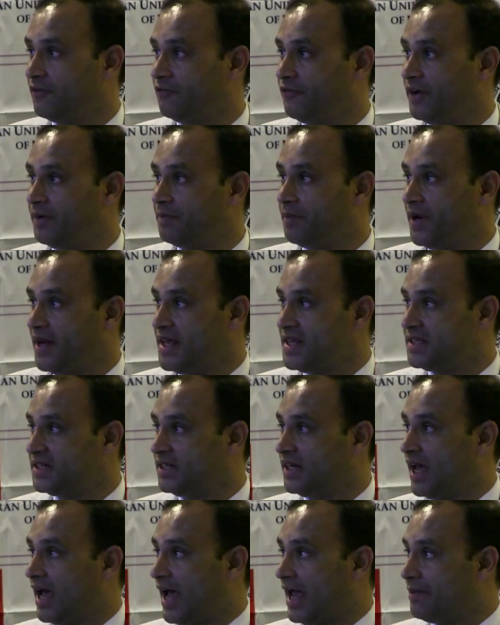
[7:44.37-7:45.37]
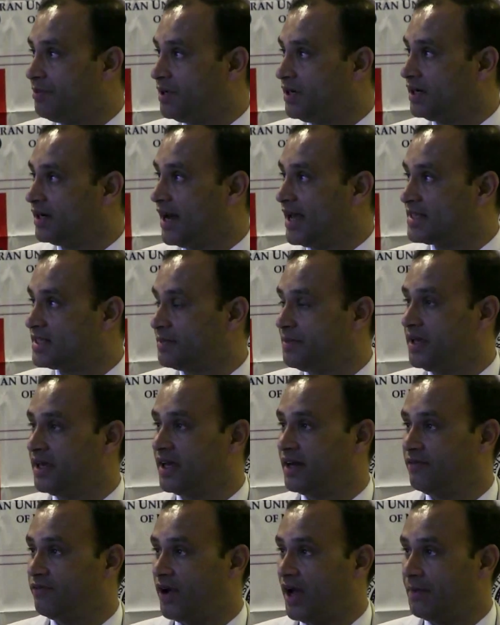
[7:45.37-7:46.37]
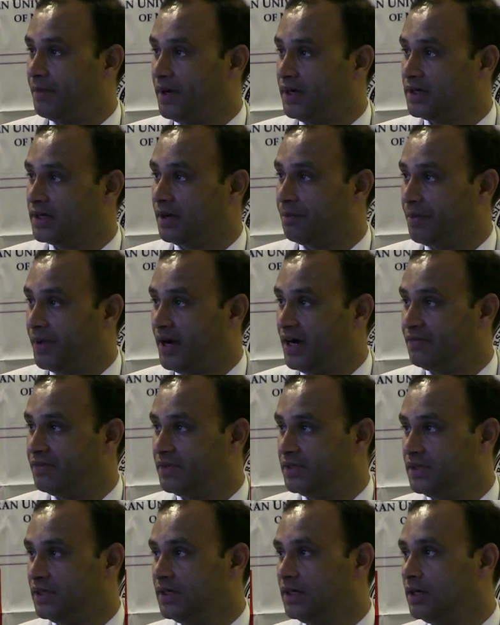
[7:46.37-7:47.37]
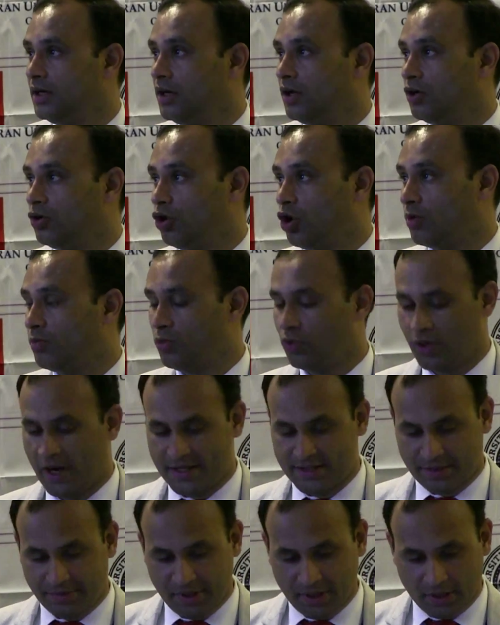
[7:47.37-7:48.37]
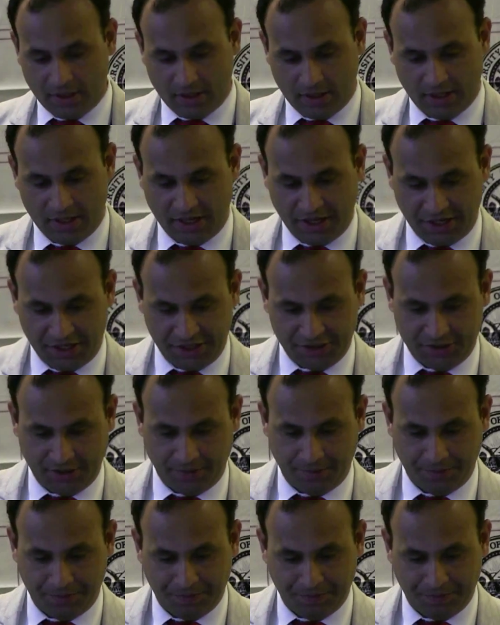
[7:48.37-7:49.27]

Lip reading: when placed in hyperglycemic environment compared with the normoglycemic condition.